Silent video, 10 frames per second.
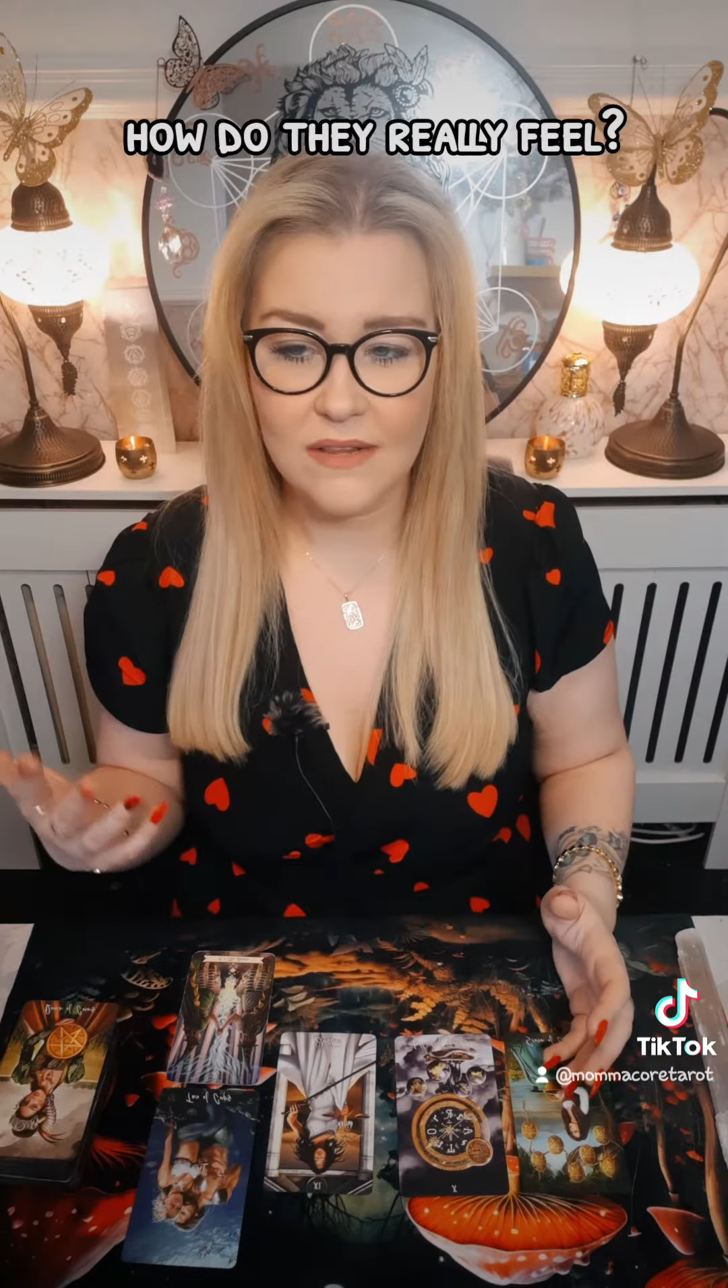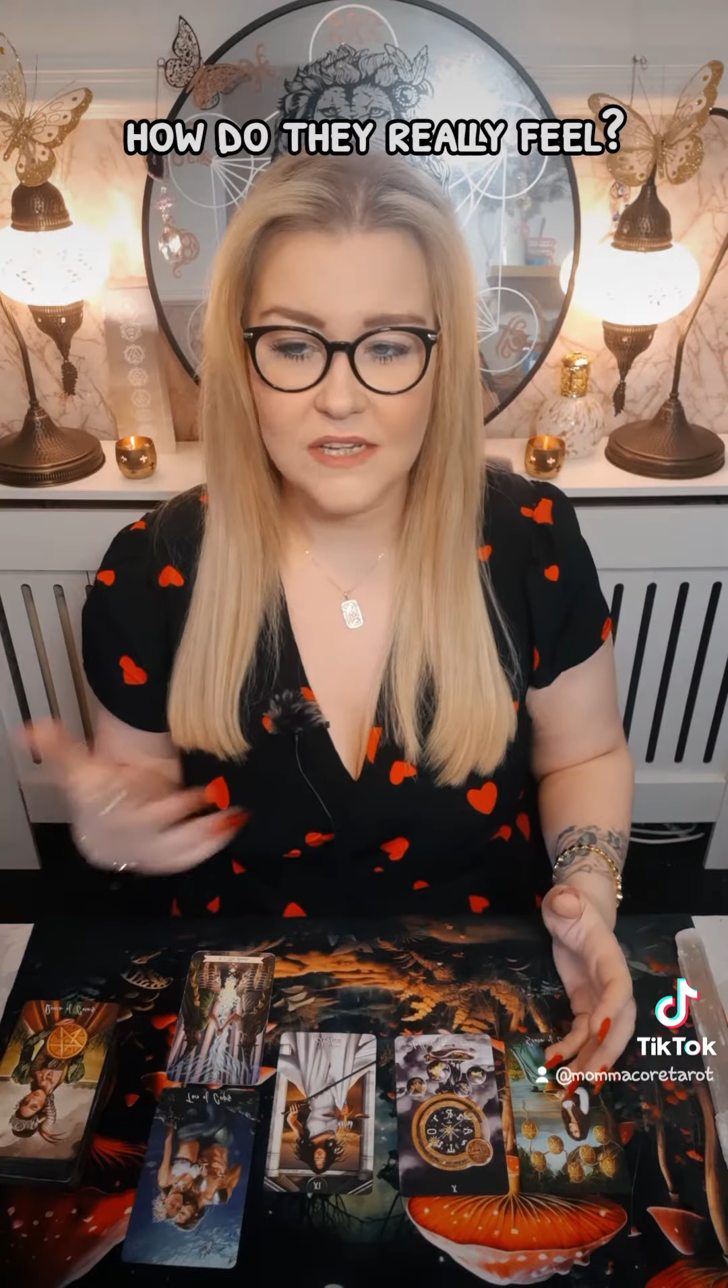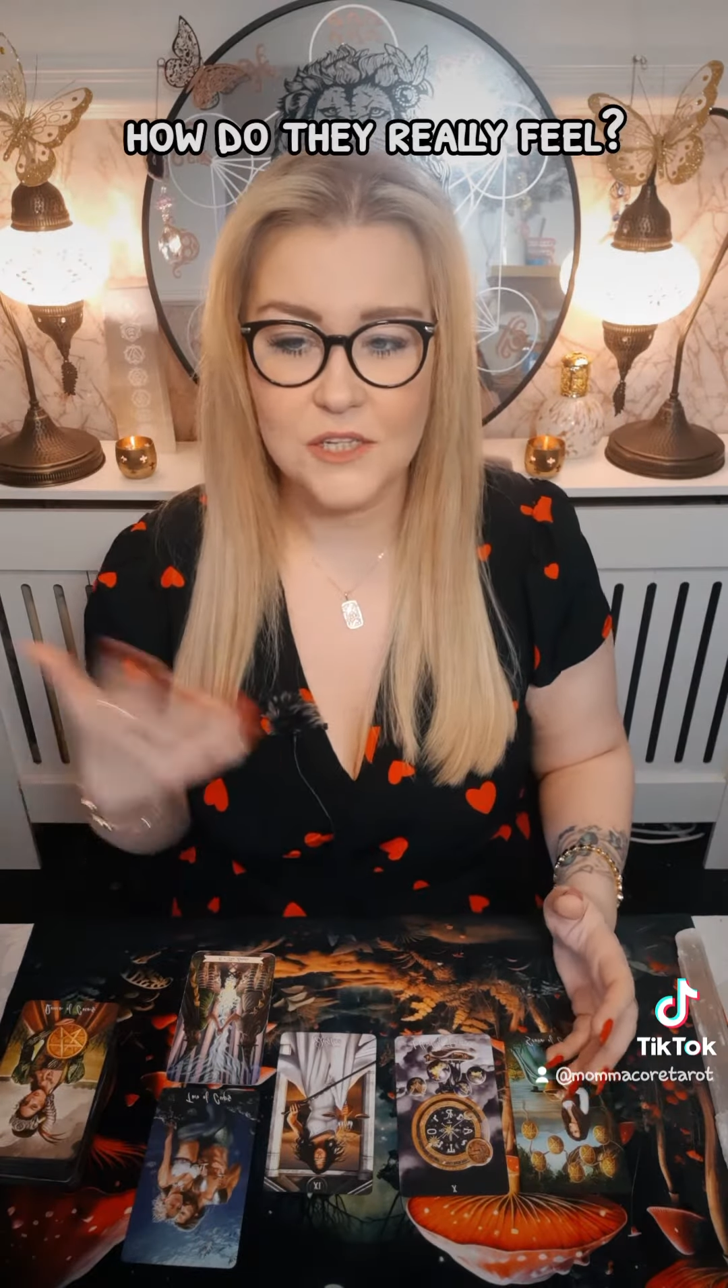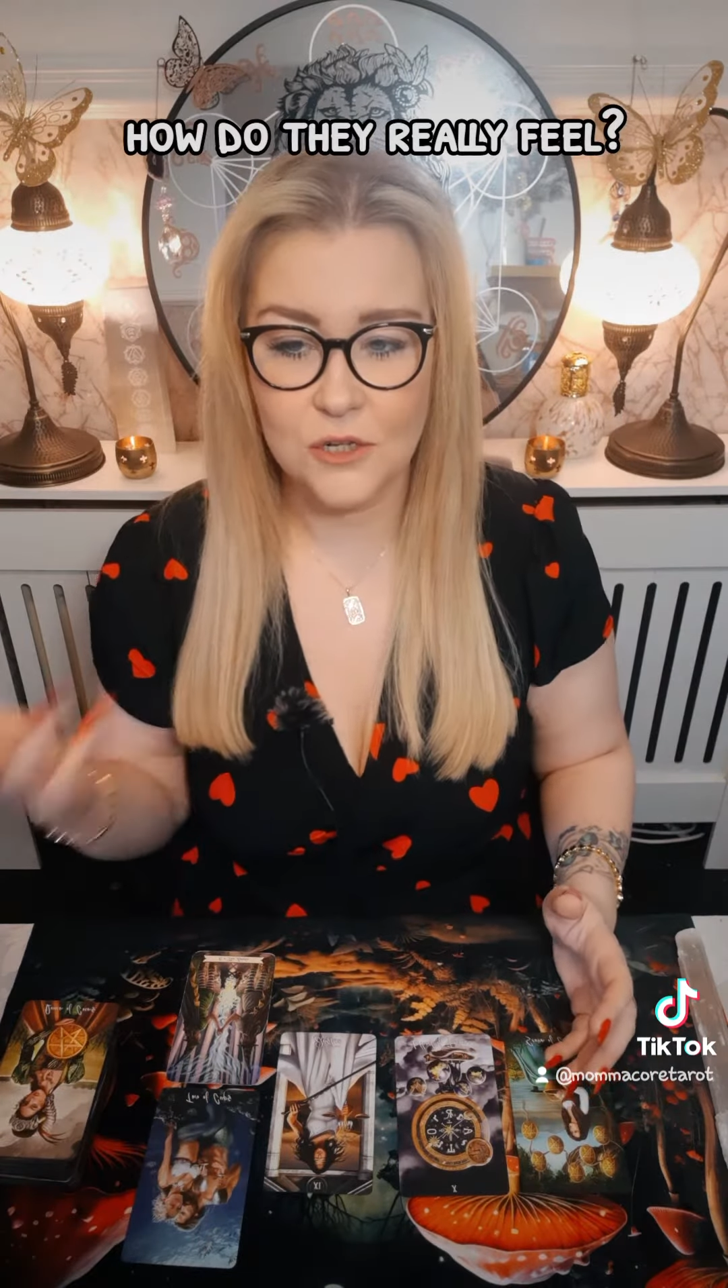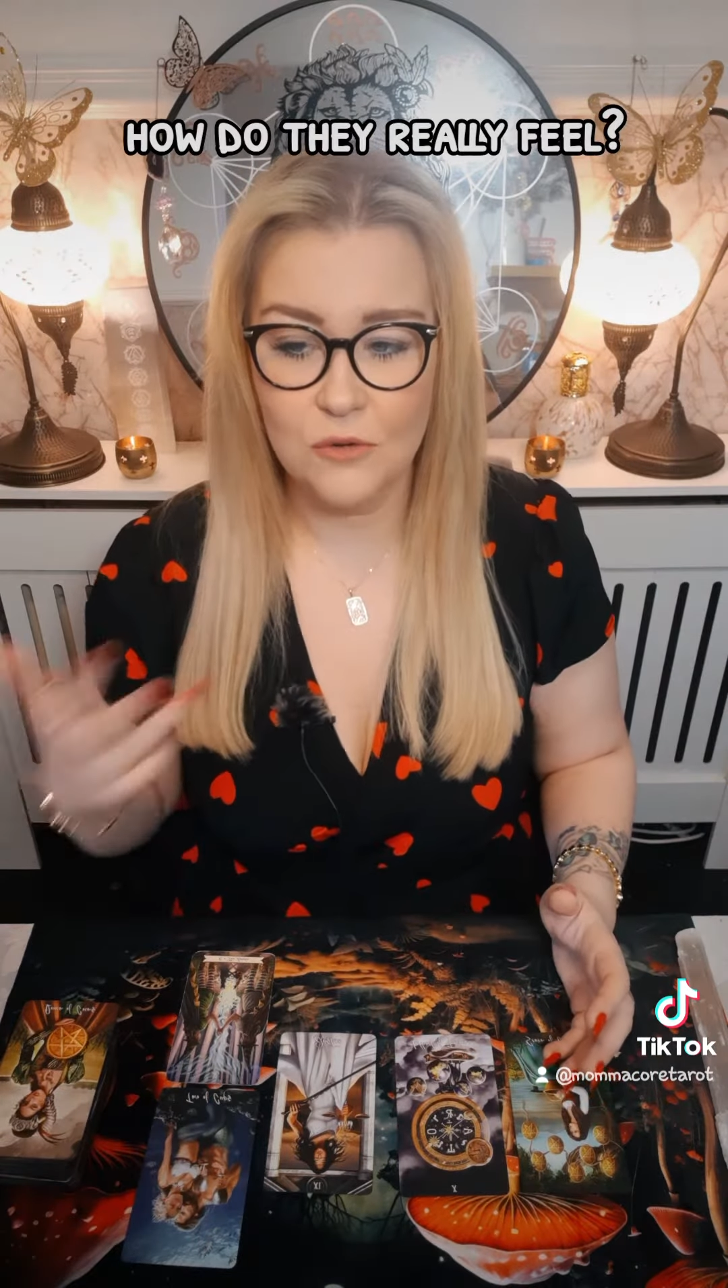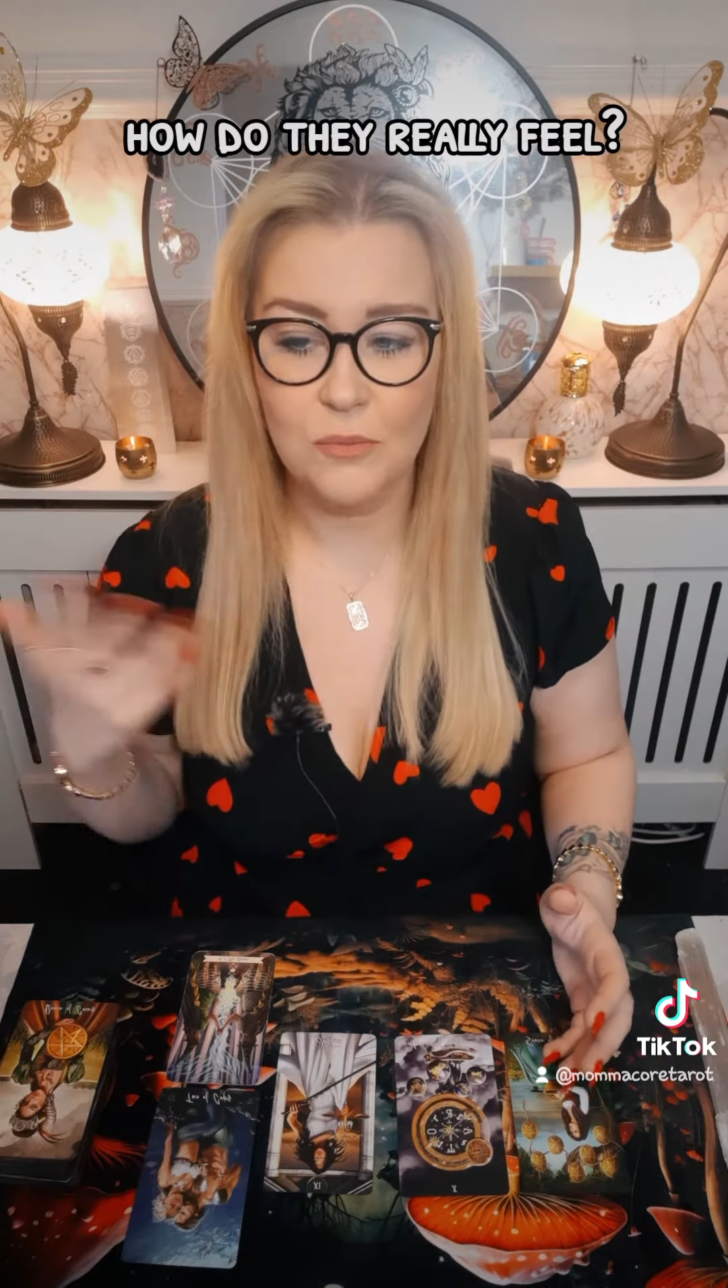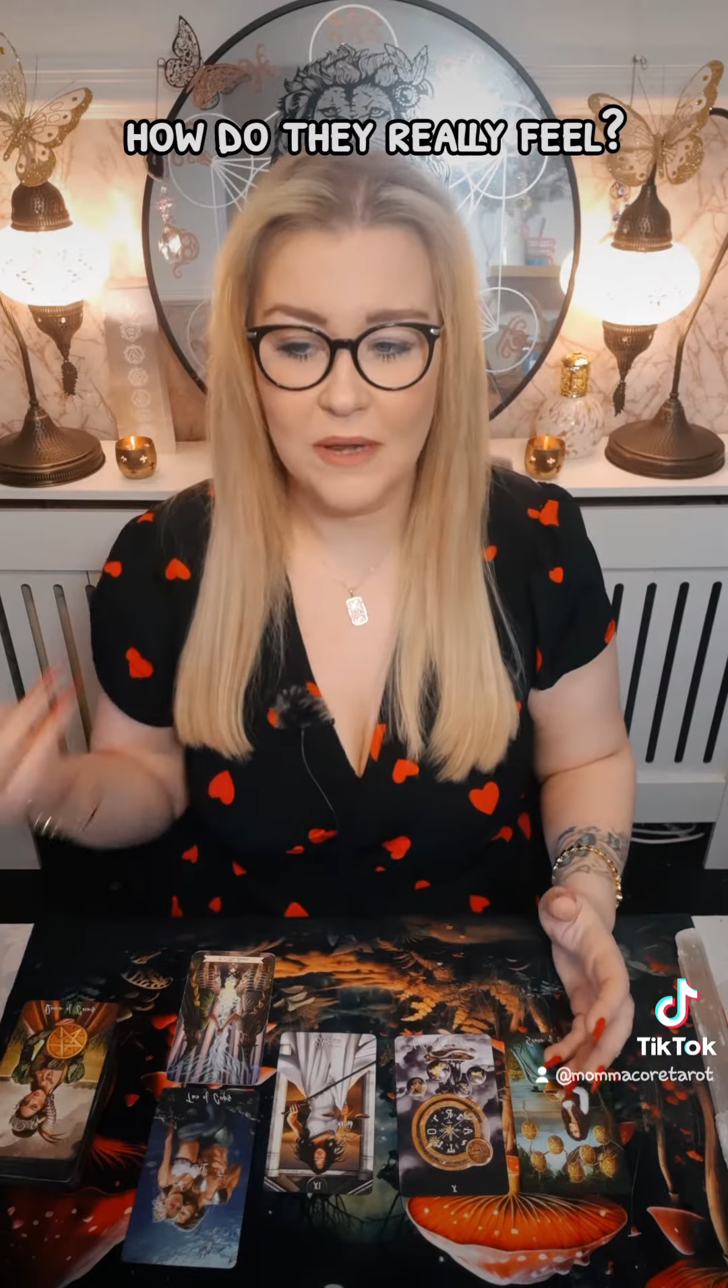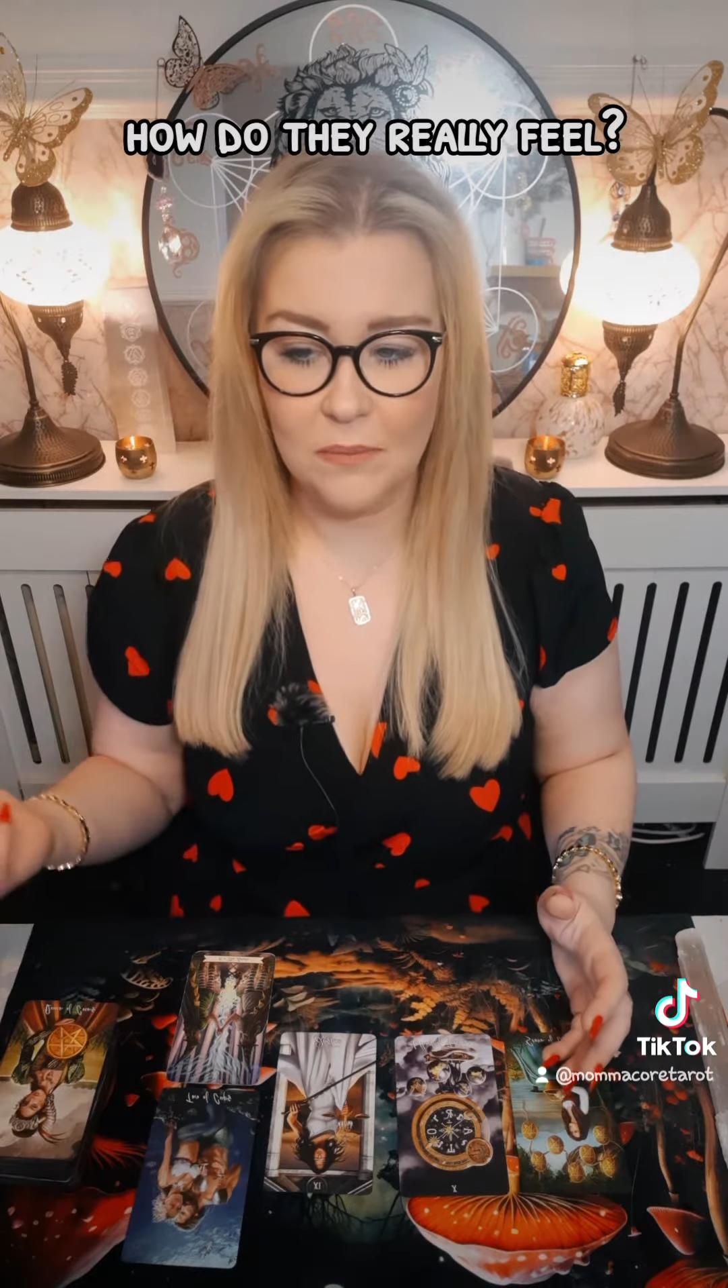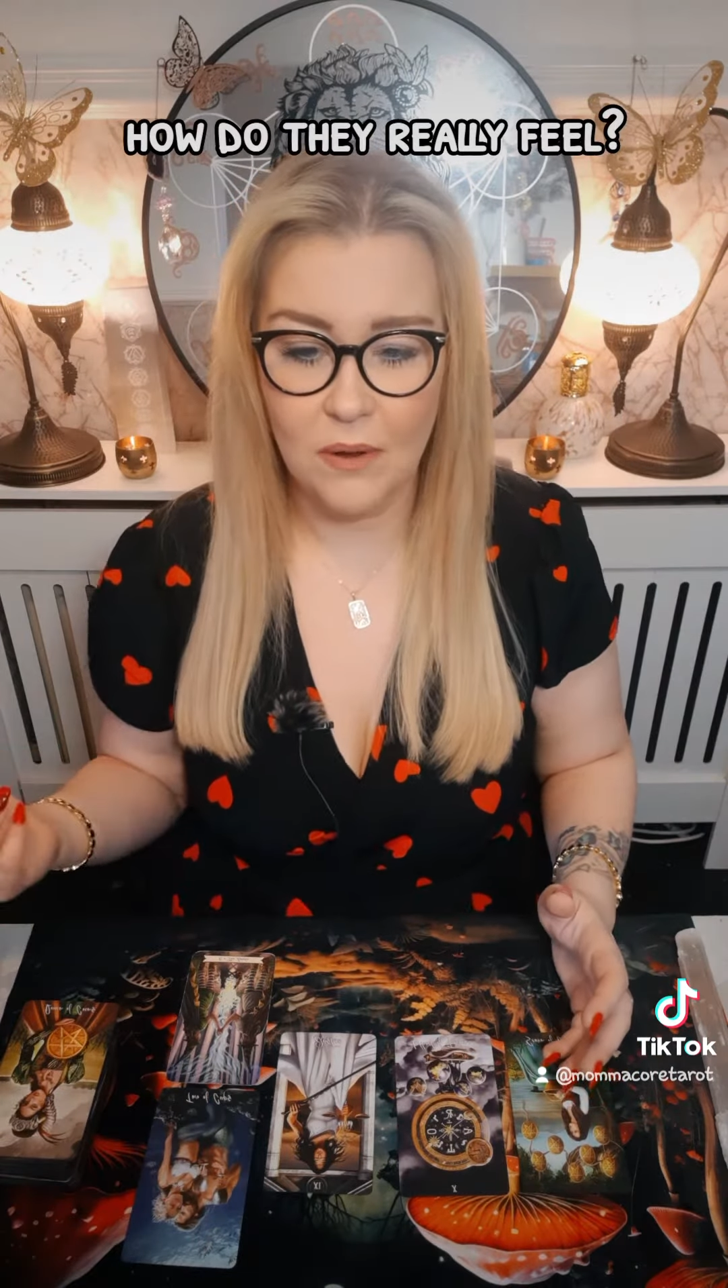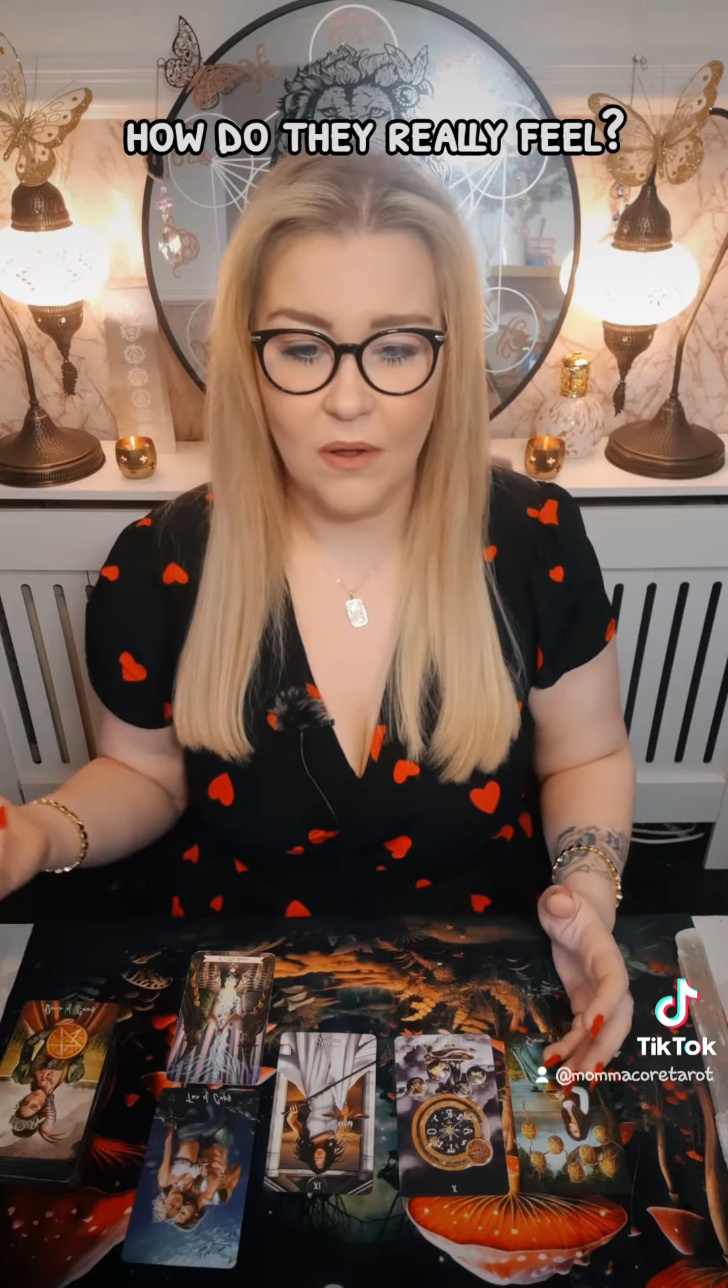these two
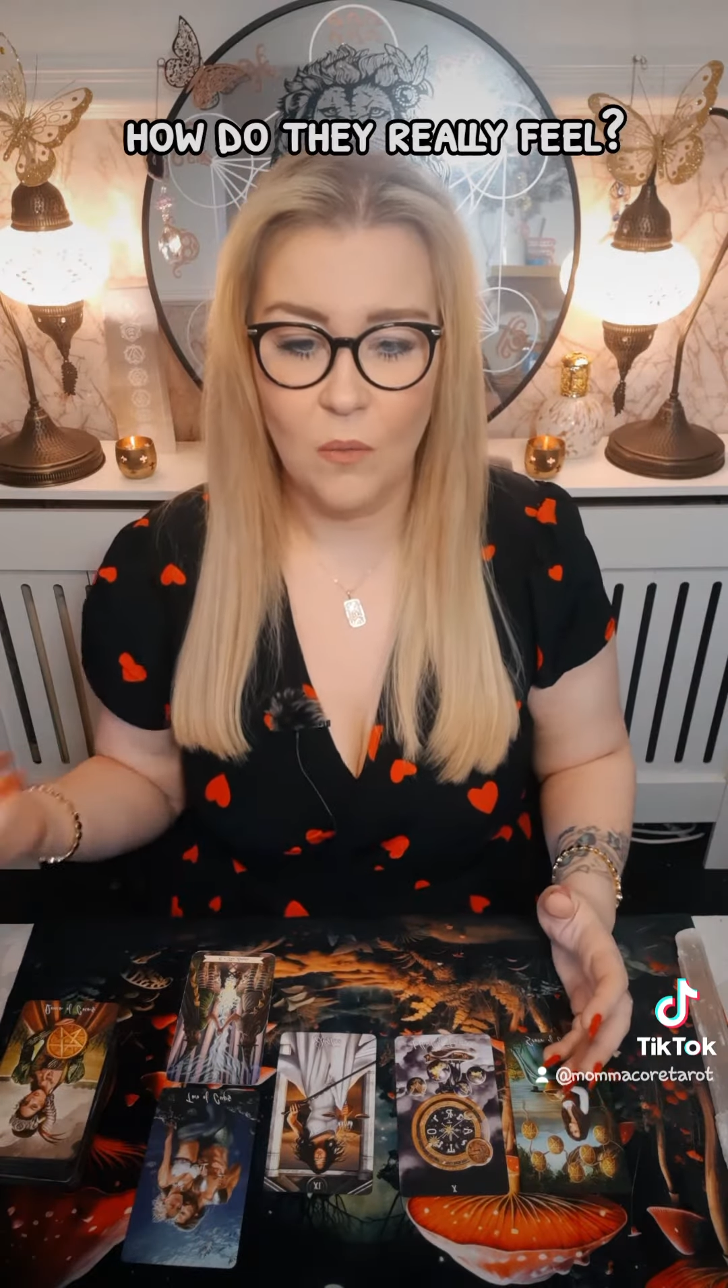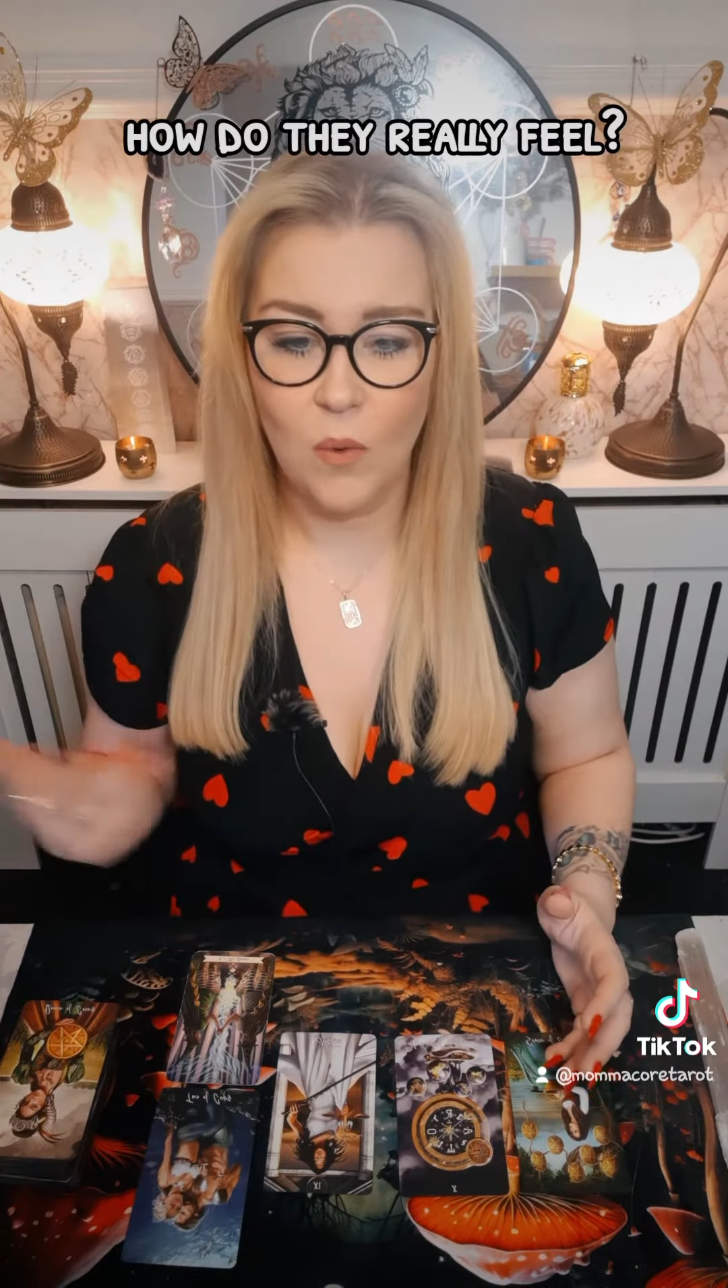people